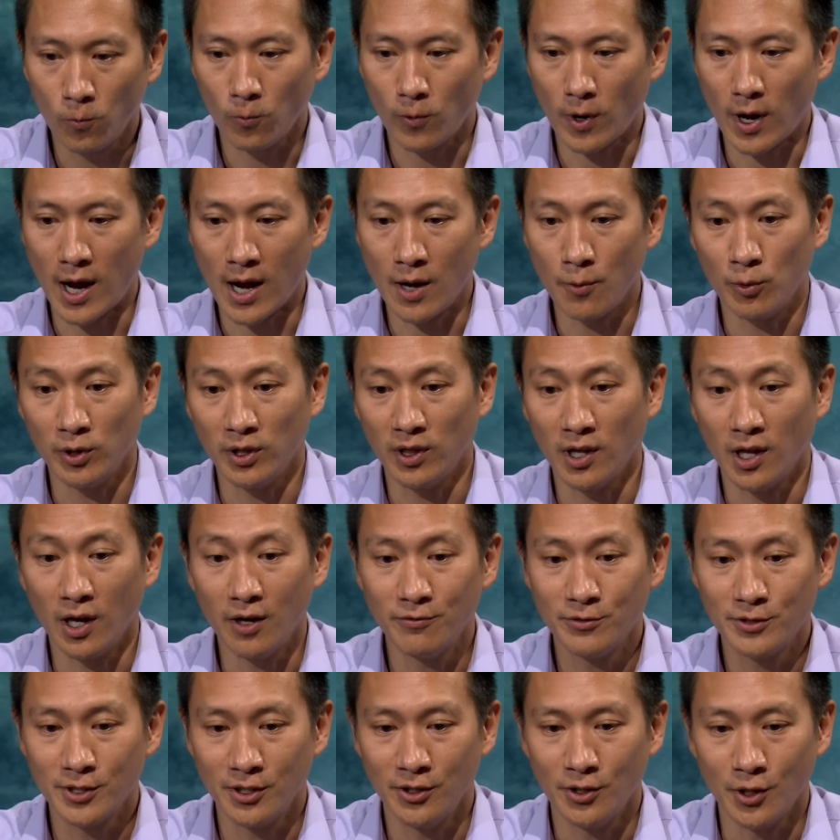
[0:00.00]
I would
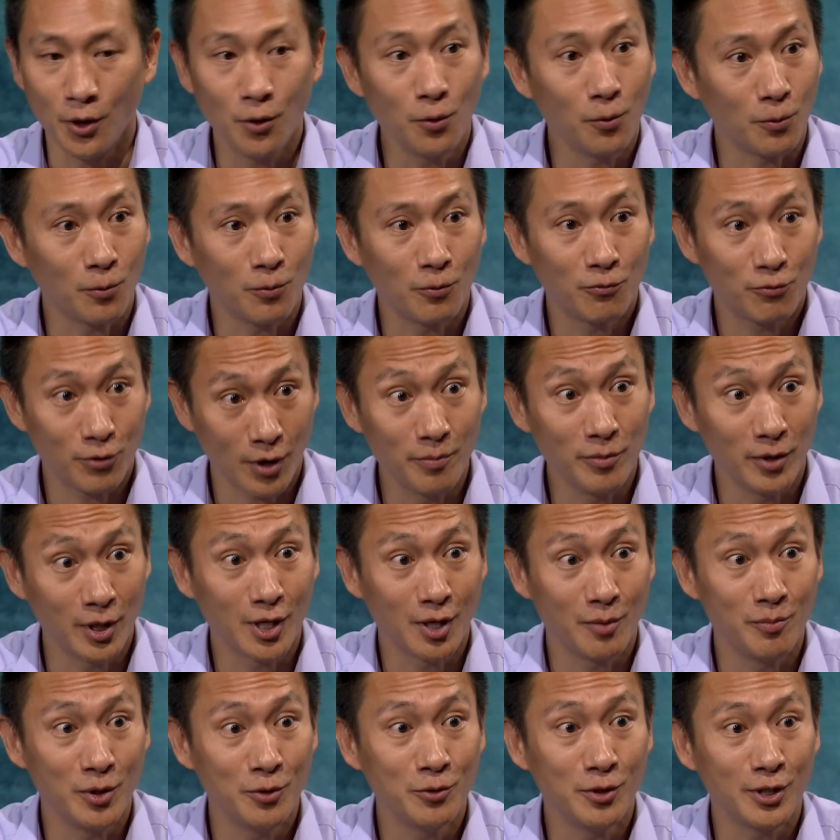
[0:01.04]
love to know from the
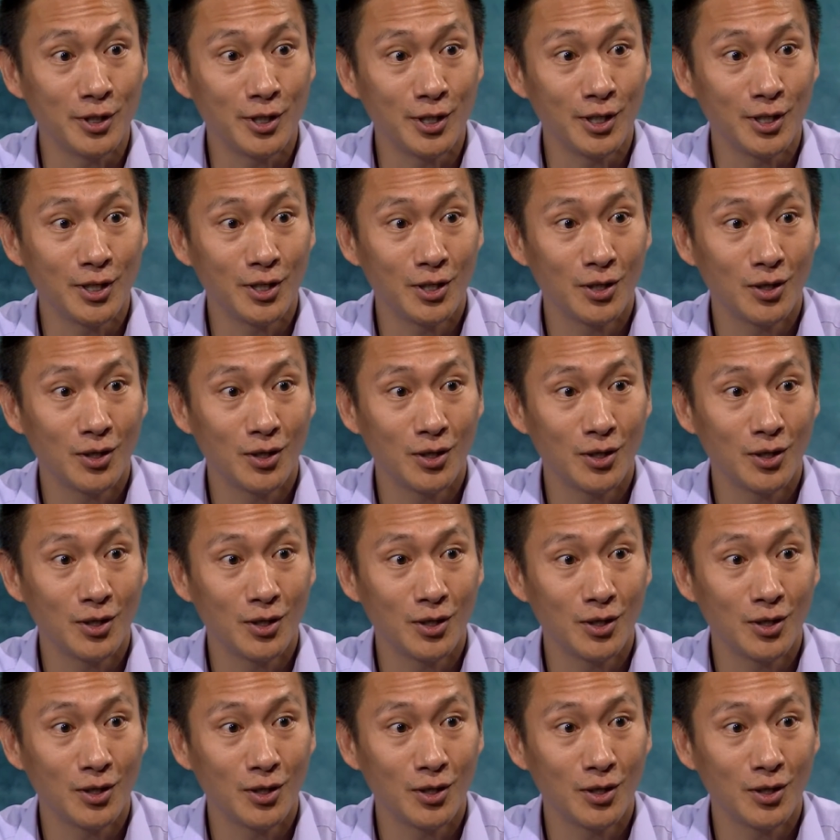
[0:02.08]
community